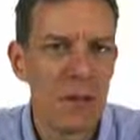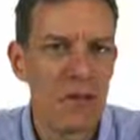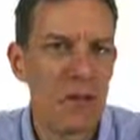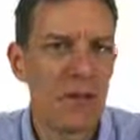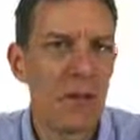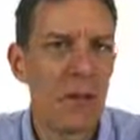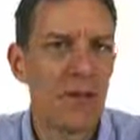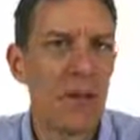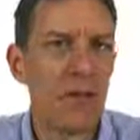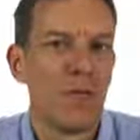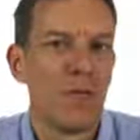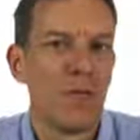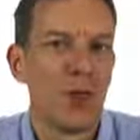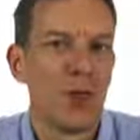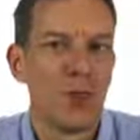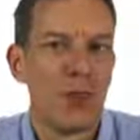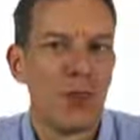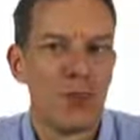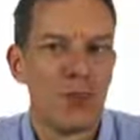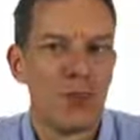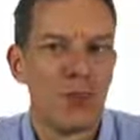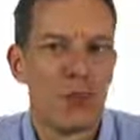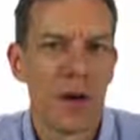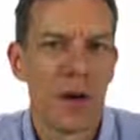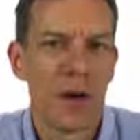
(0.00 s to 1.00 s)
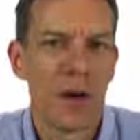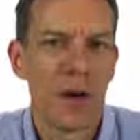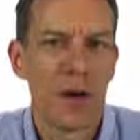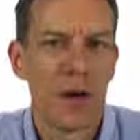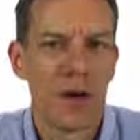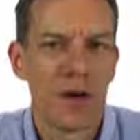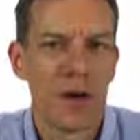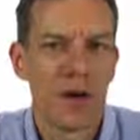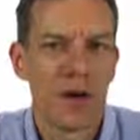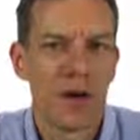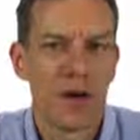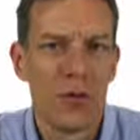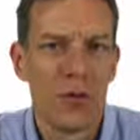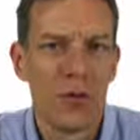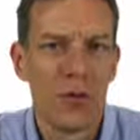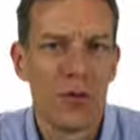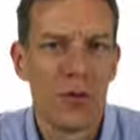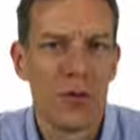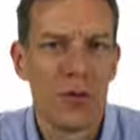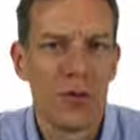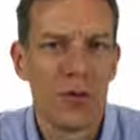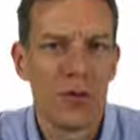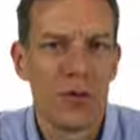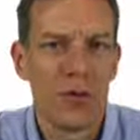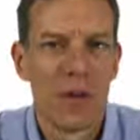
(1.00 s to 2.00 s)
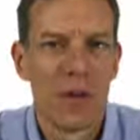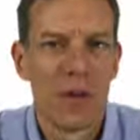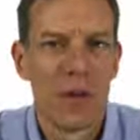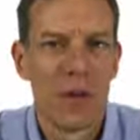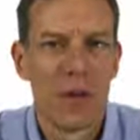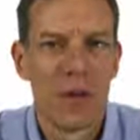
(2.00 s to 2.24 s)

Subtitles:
you could get very different kinds of conclusions.